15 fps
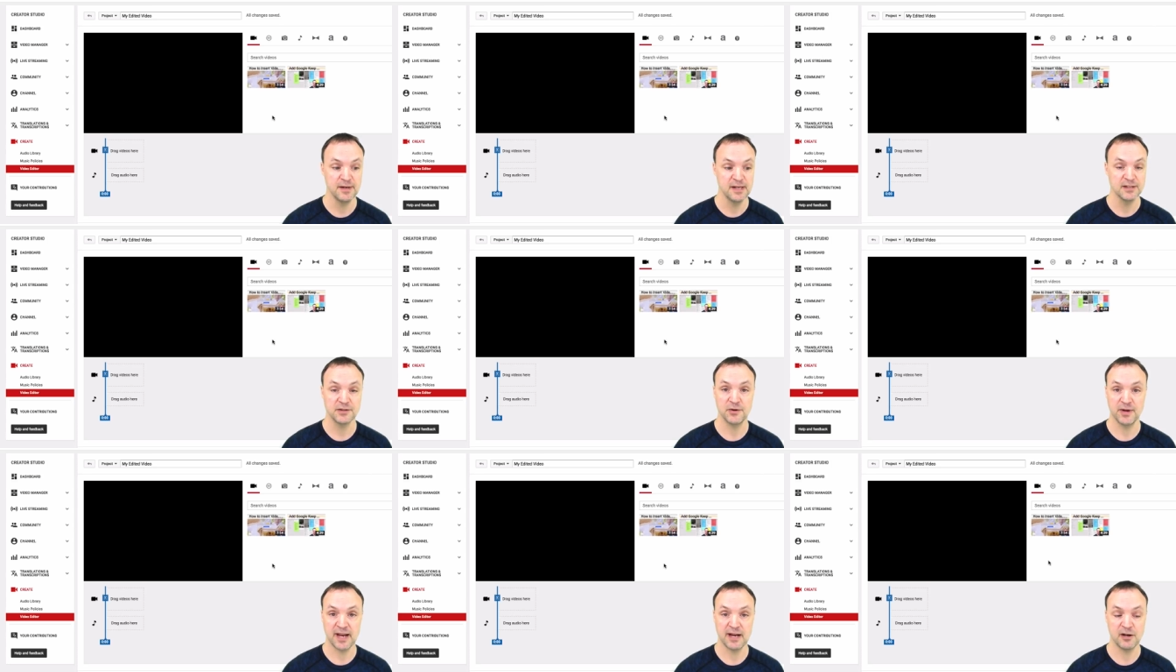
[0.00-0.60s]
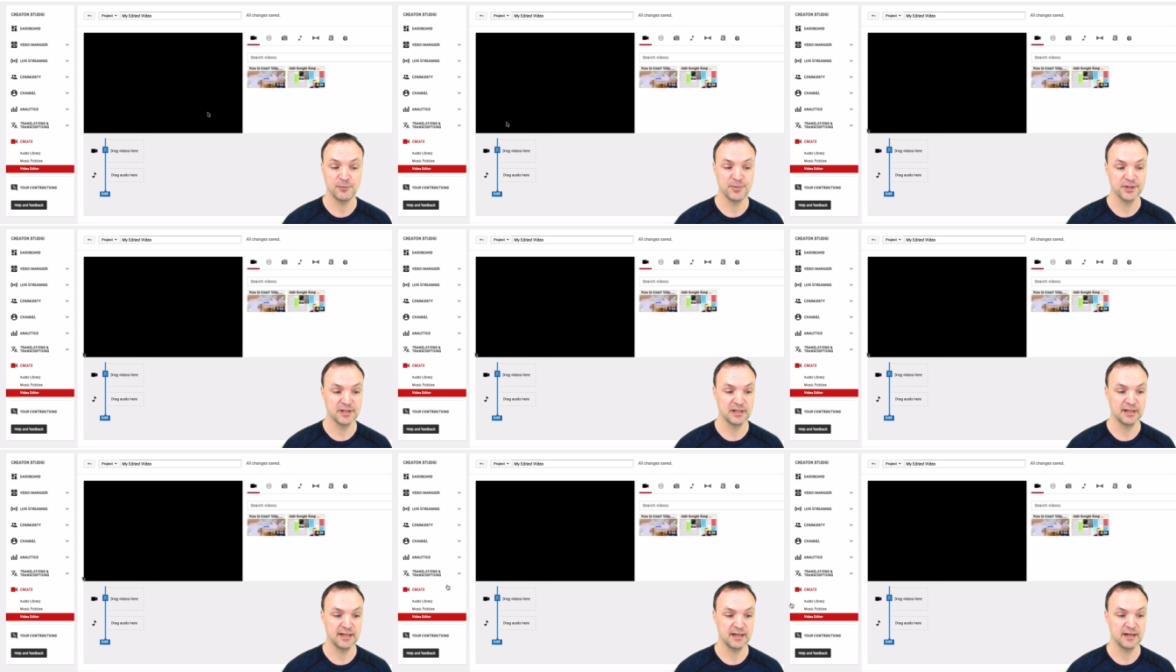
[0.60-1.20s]
So again, I'll put the
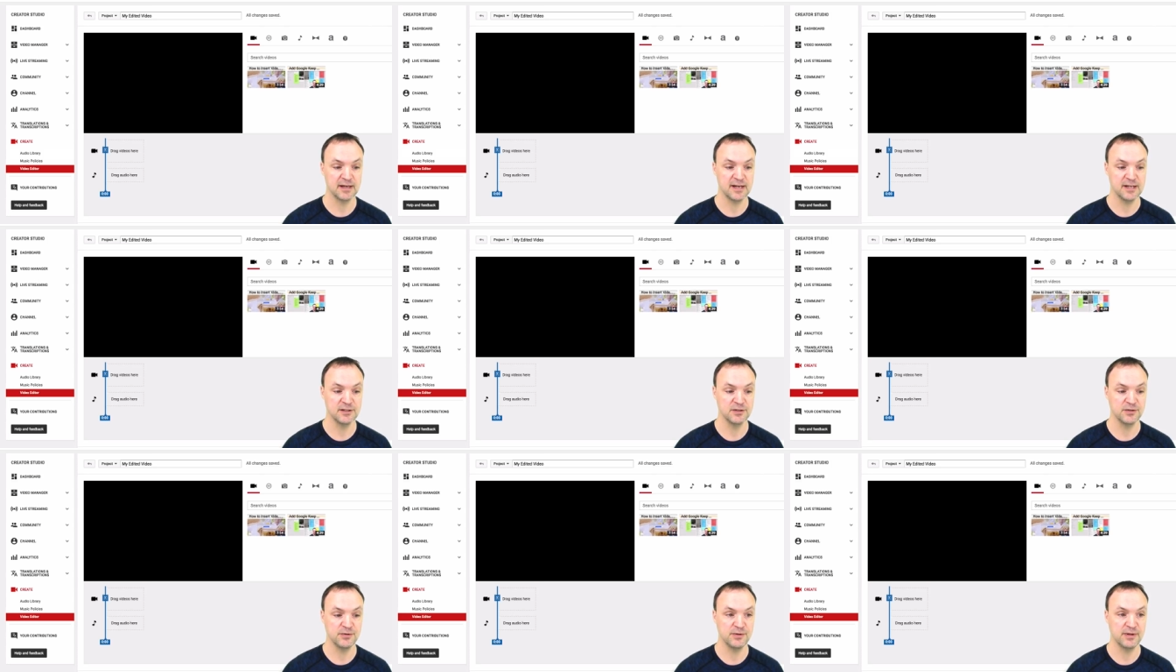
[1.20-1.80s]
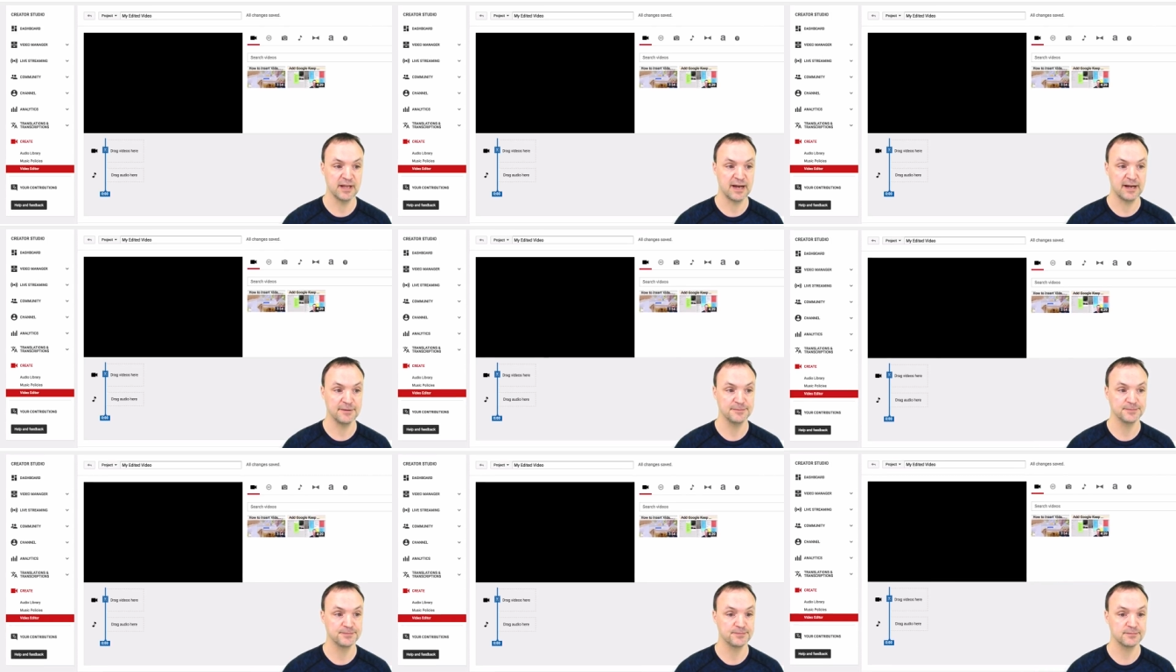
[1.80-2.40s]
link to that.
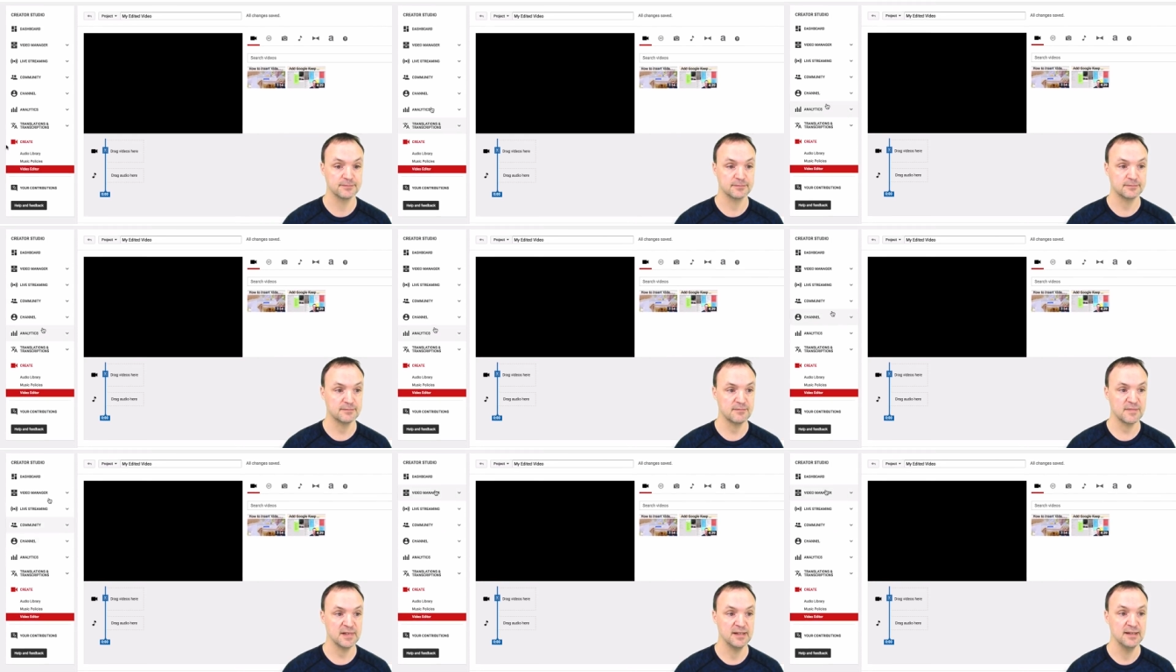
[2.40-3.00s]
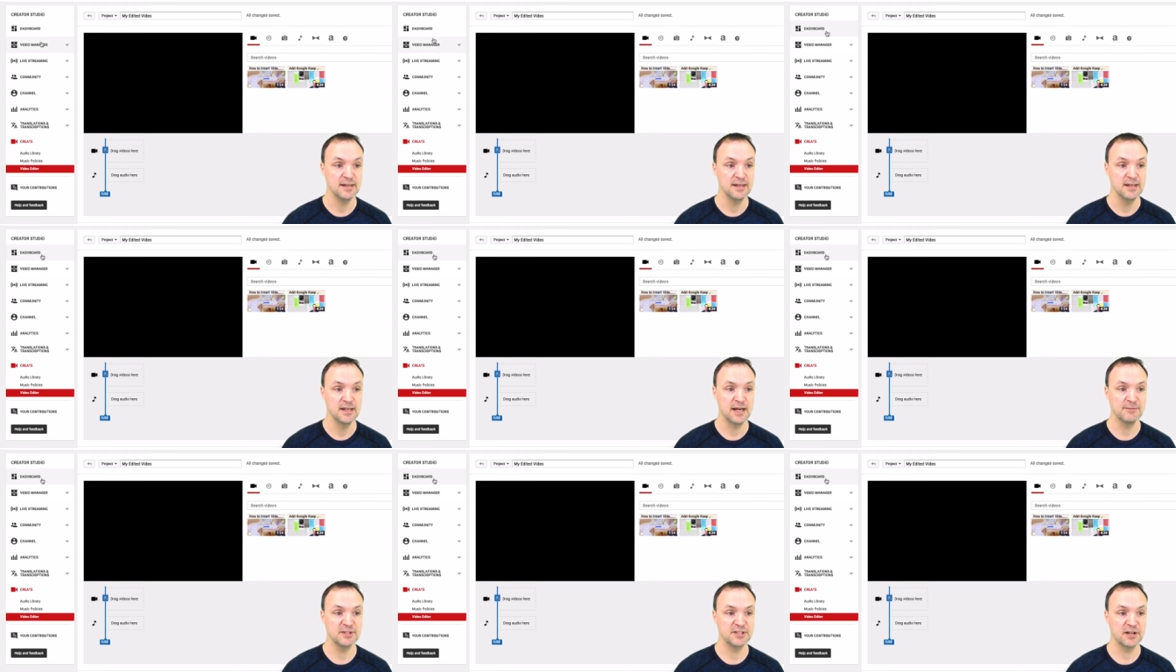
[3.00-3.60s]

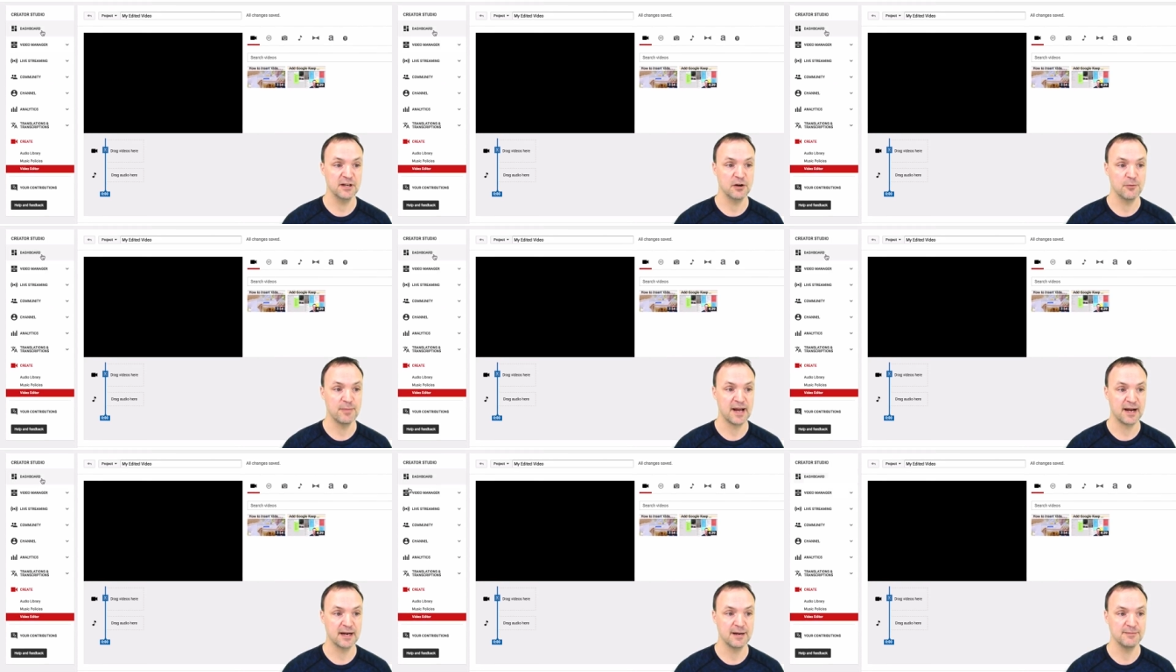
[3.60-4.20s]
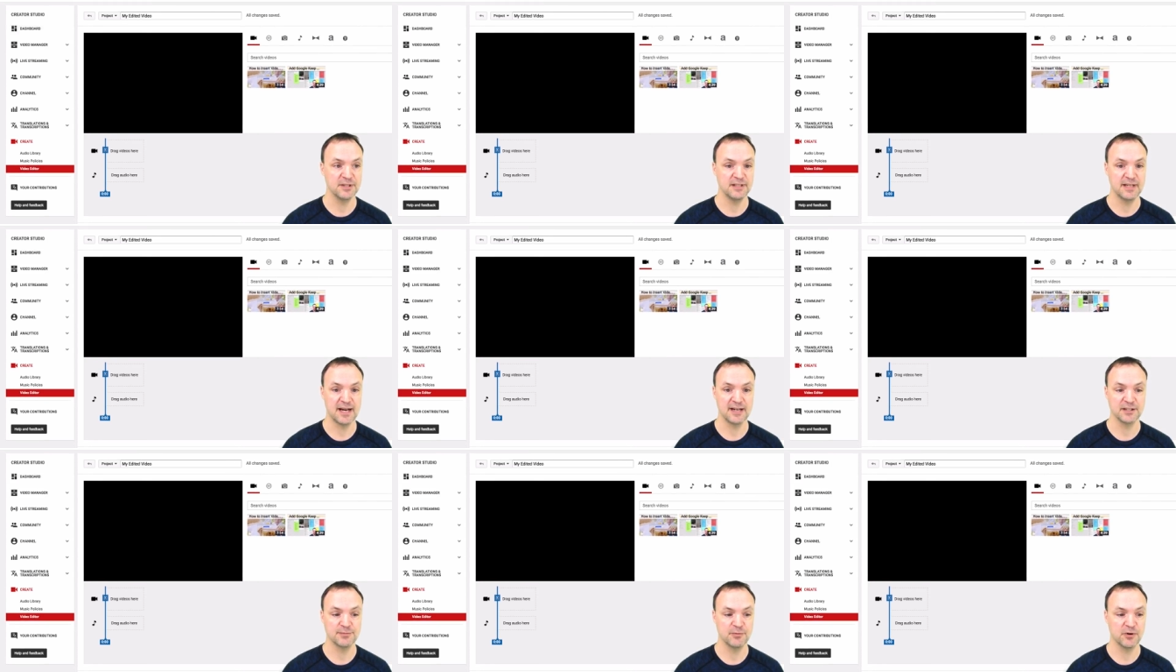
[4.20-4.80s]
I'm just going to go back up to
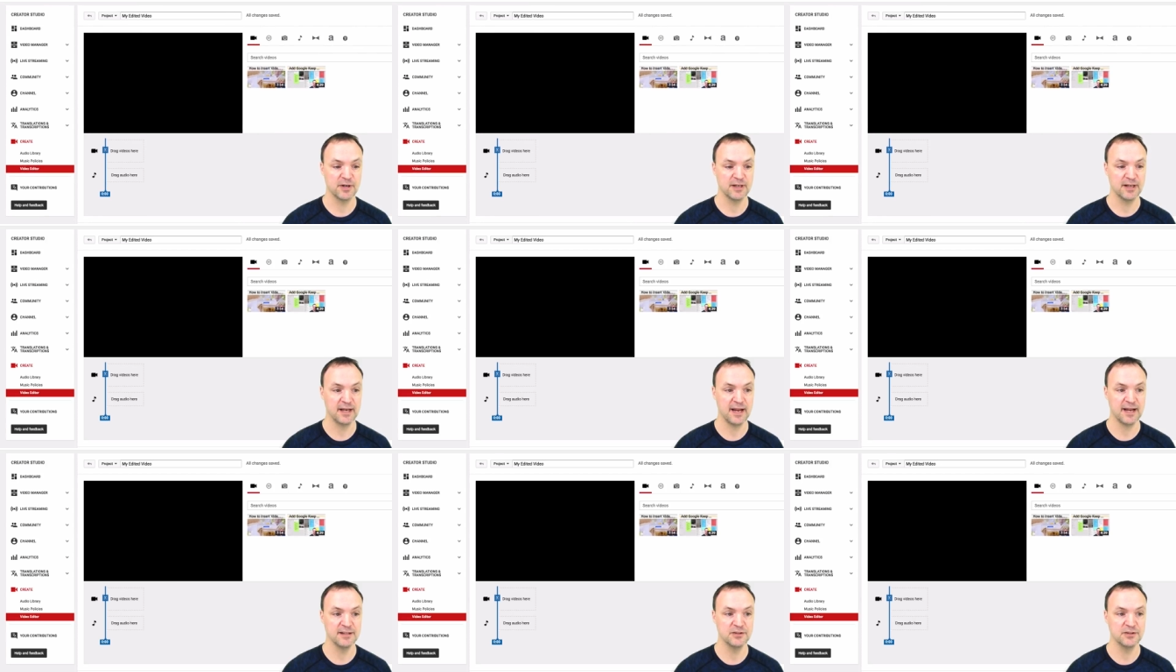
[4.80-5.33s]
dashboard again.